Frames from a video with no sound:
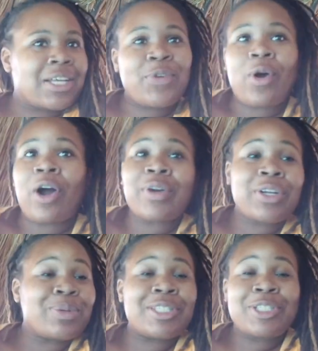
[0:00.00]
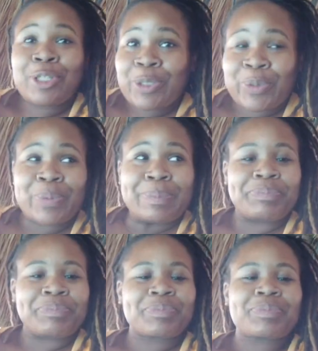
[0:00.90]
stuff. You already know what to do.
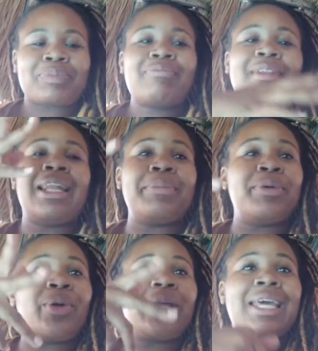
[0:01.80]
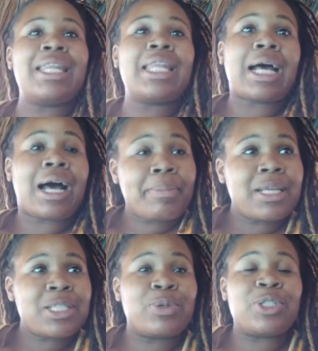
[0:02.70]
Let me know again in the
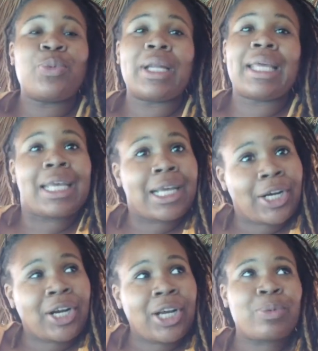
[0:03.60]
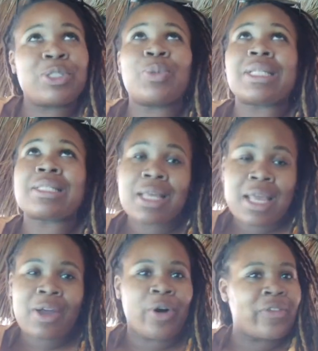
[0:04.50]
comments what you want to hear and what you want to
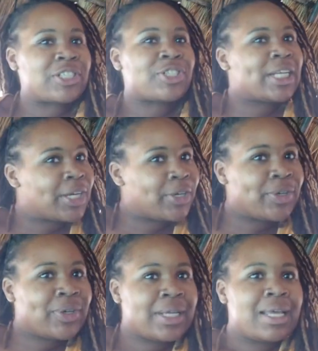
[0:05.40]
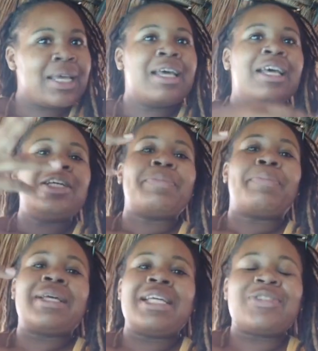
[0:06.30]
see on this channel.
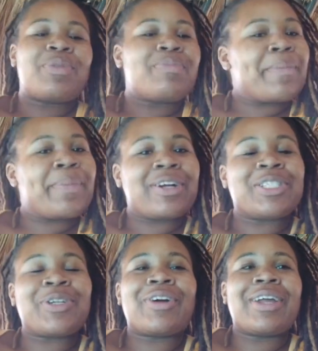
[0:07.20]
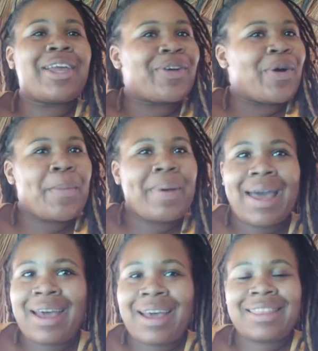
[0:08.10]
Please remember to create your own
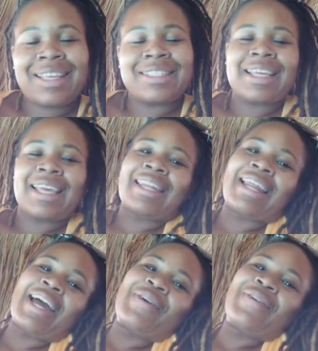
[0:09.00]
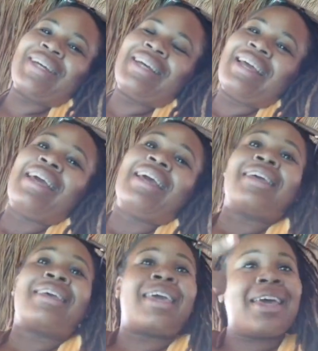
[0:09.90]
path and say it loud,
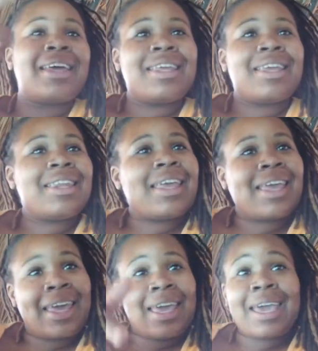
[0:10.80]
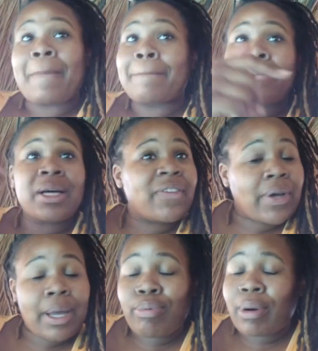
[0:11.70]
candid and
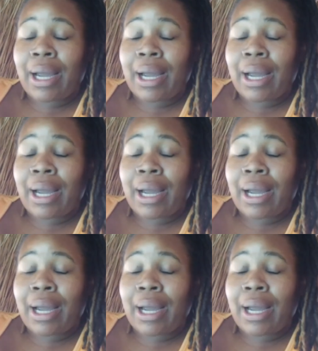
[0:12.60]
motherfucking